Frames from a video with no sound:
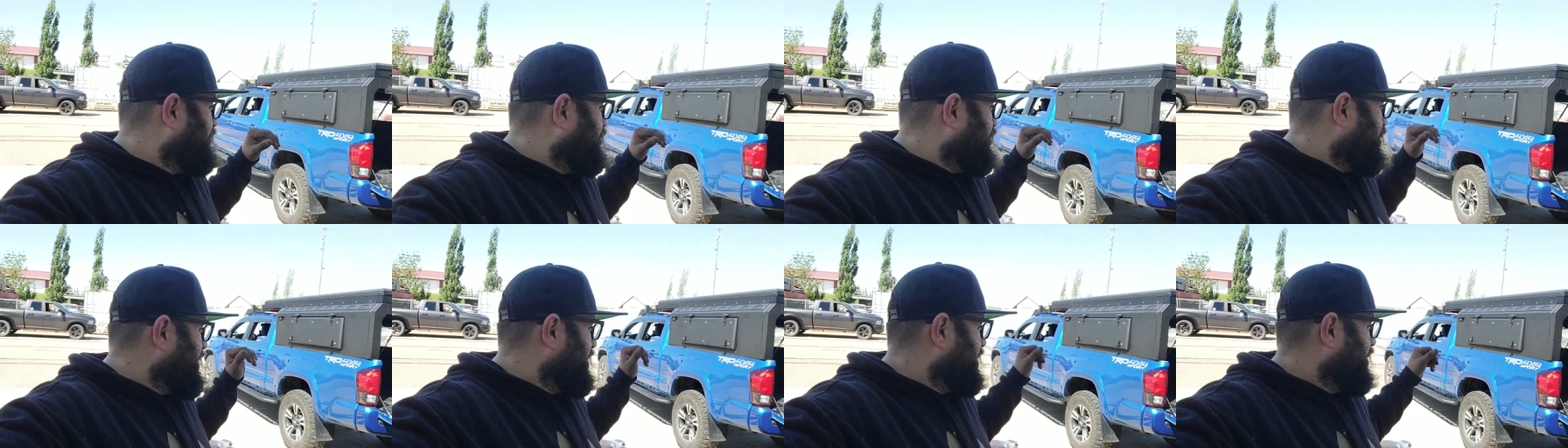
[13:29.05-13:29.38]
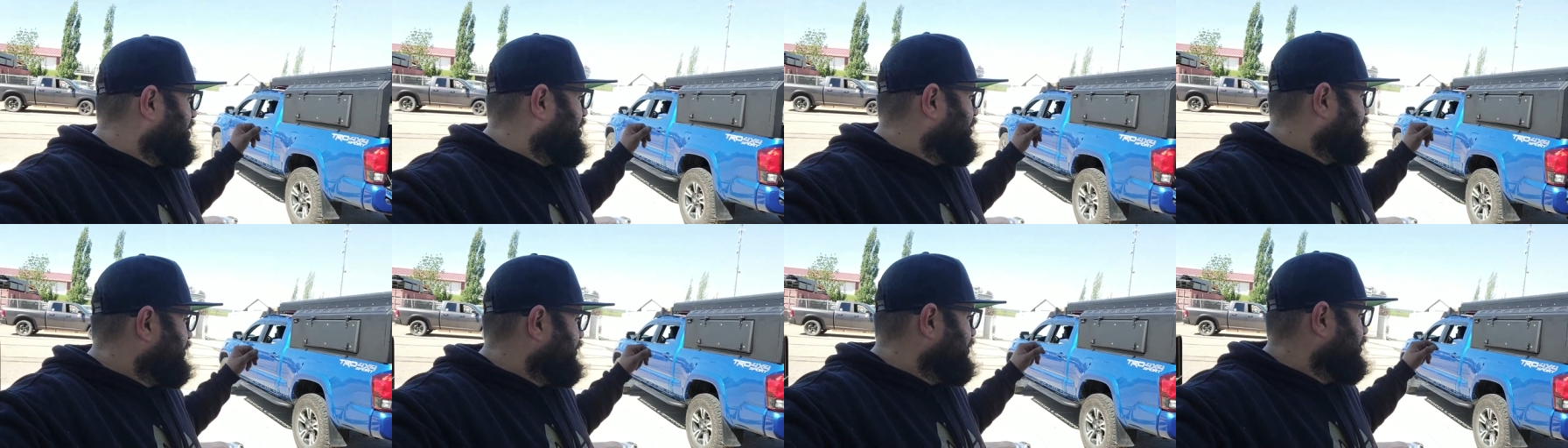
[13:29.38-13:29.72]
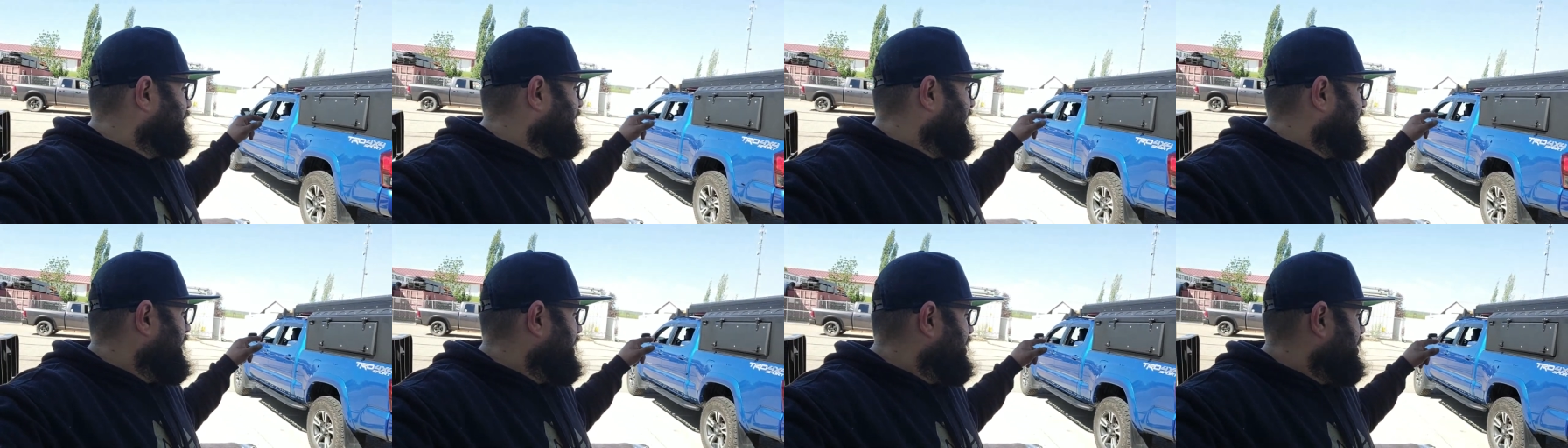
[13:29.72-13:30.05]
We're gonna go
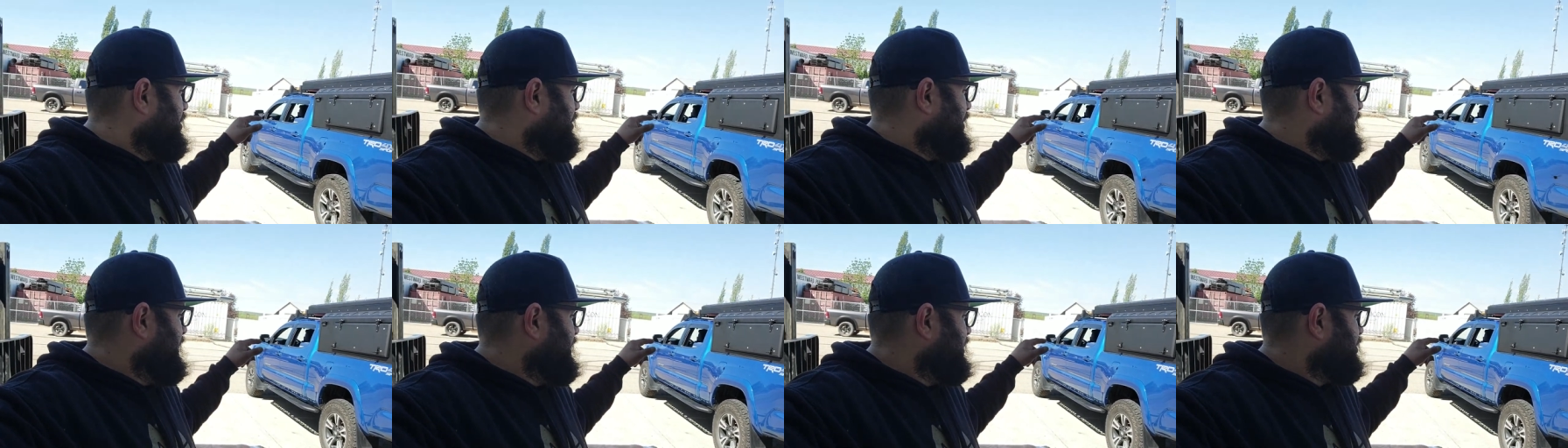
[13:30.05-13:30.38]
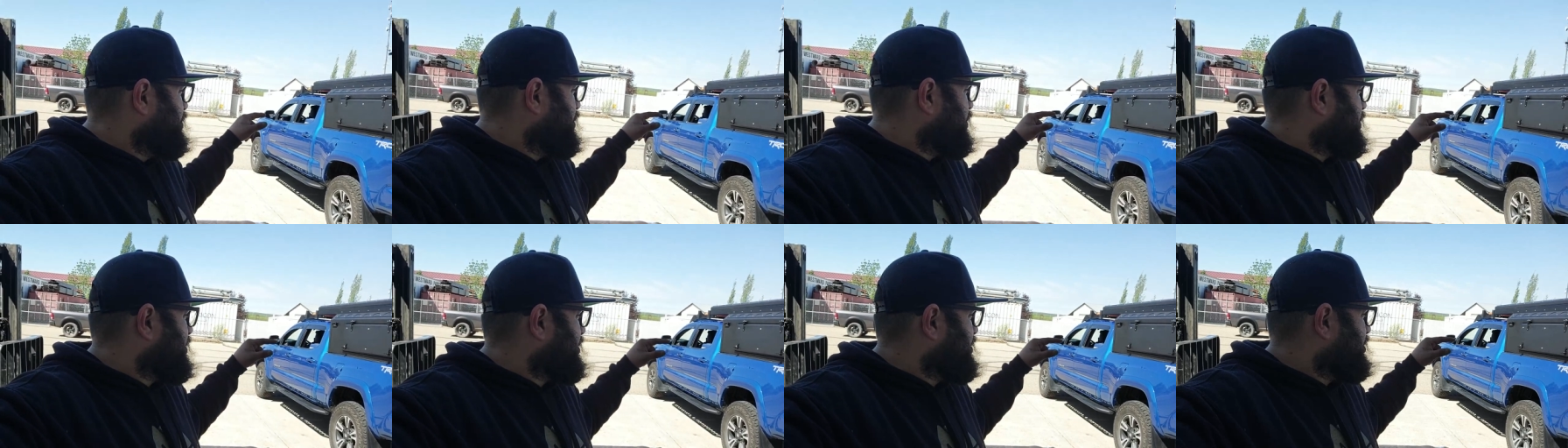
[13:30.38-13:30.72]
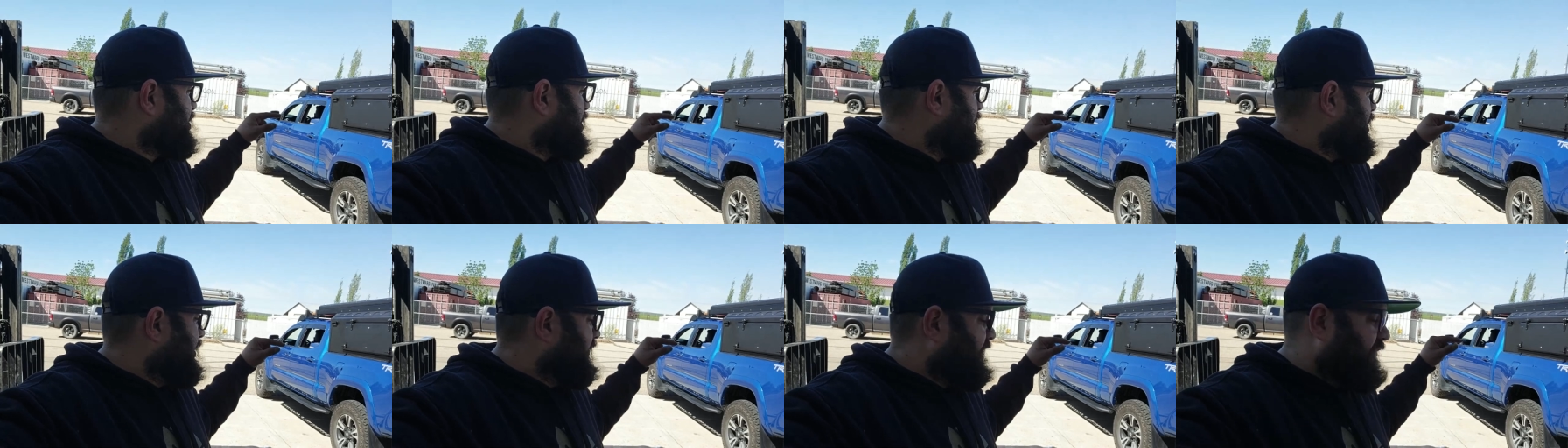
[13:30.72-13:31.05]
through now, just
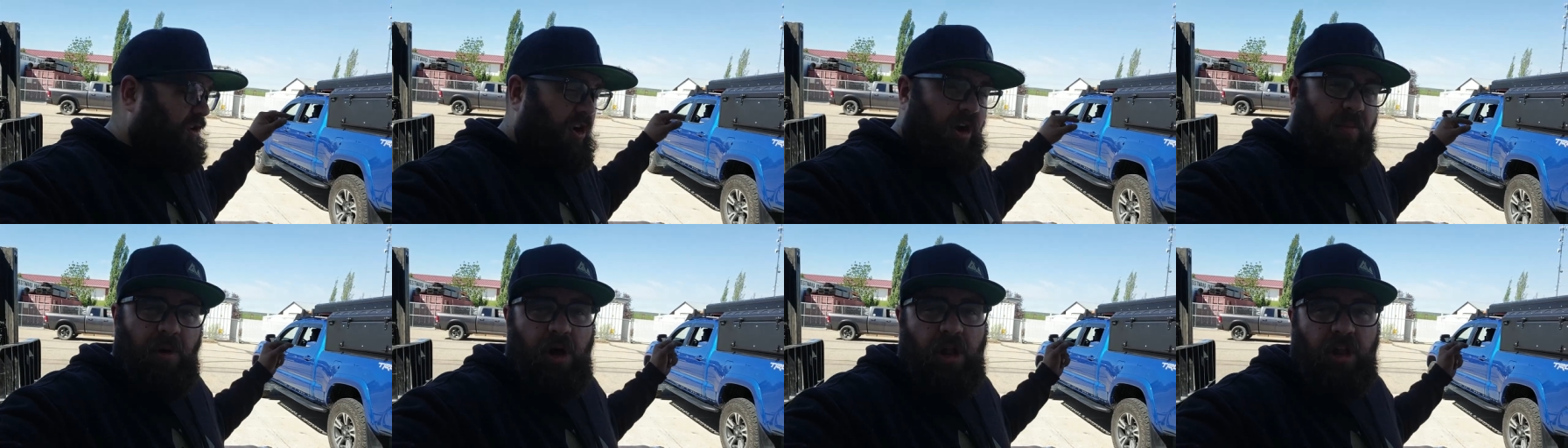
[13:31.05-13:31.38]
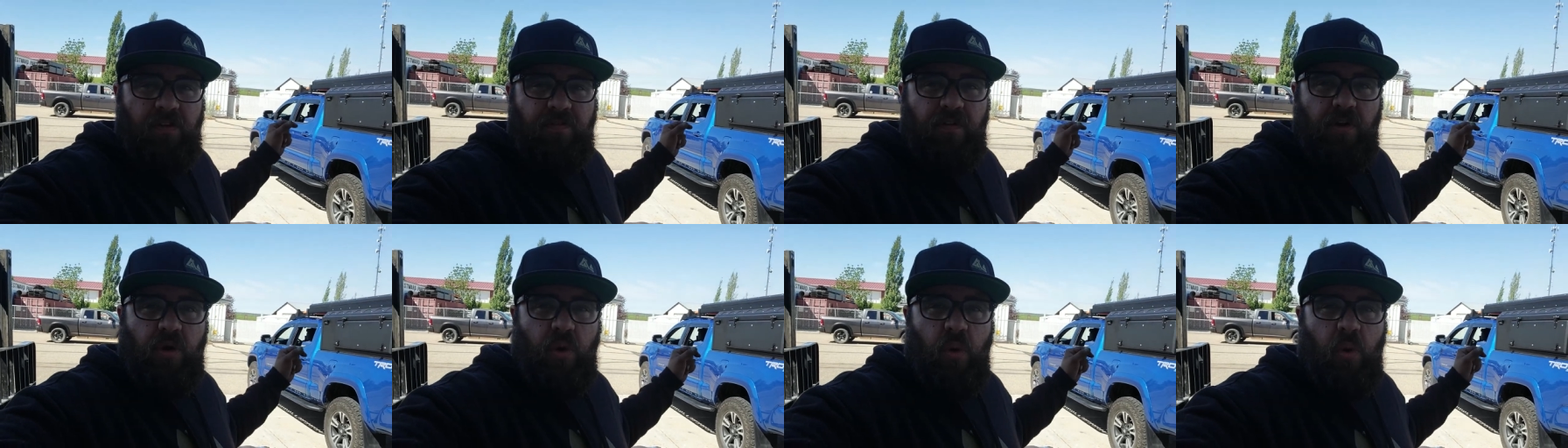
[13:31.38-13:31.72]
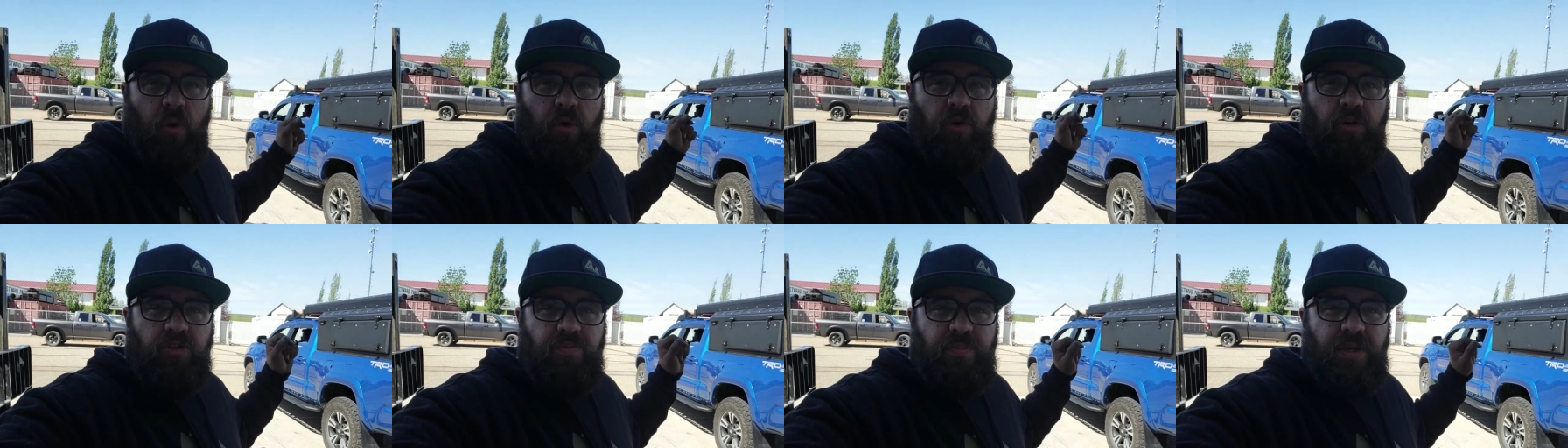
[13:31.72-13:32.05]
confirm all of our
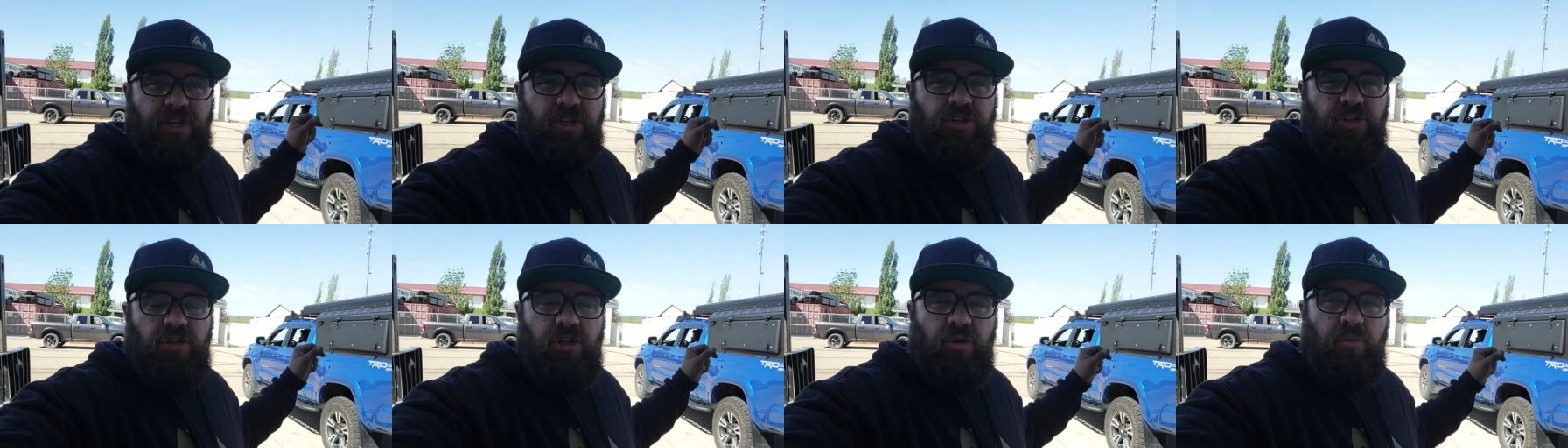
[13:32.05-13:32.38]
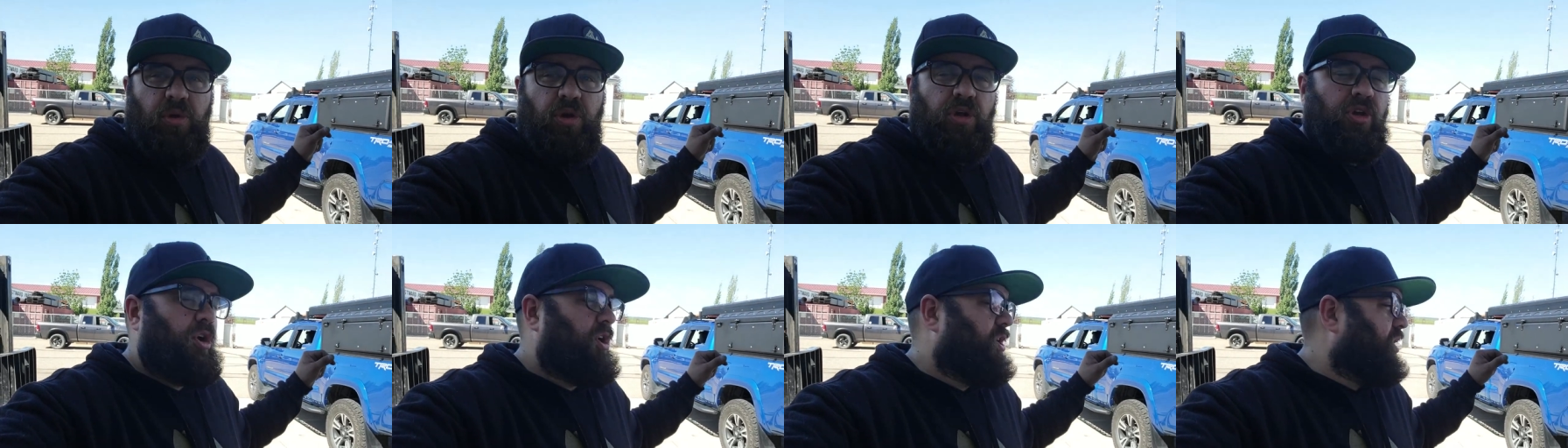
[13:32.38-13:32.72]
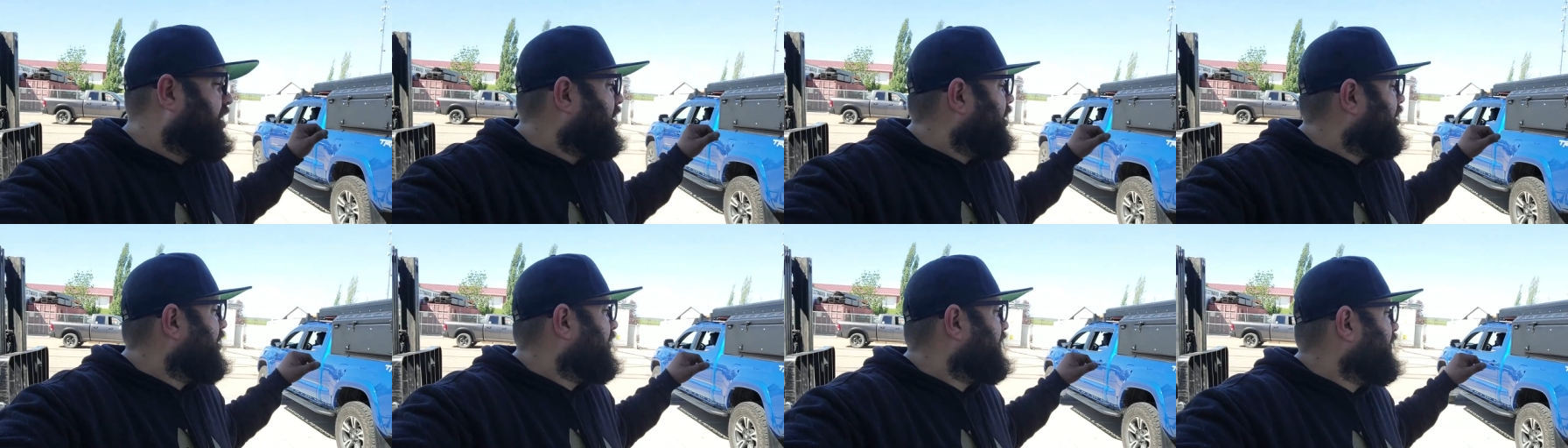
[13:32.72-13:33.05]
corners, make sure that we're good
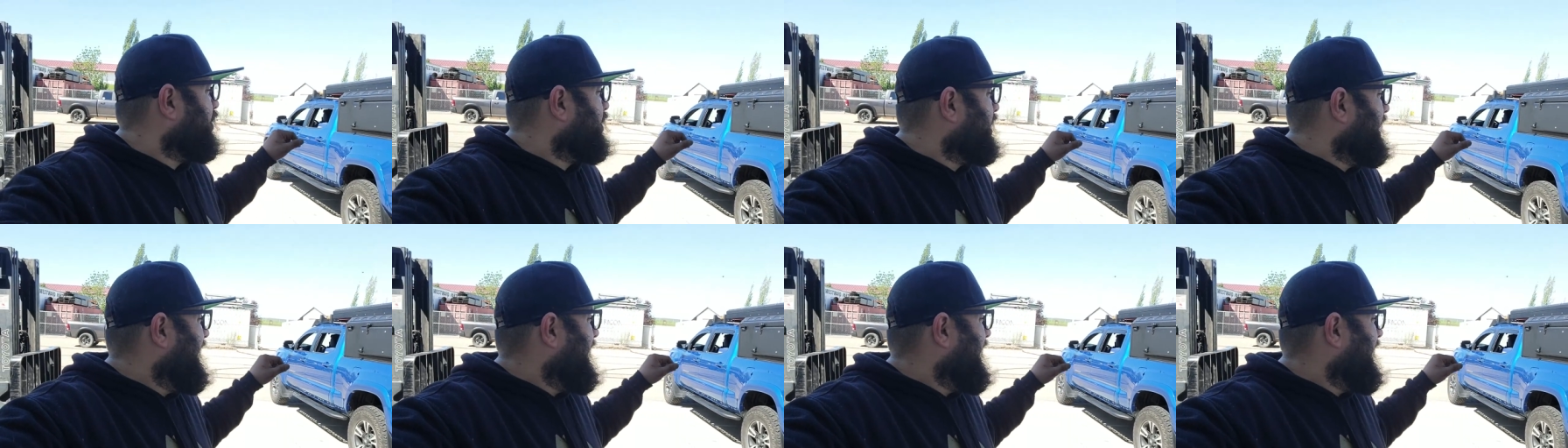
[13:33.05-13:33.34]
in all of our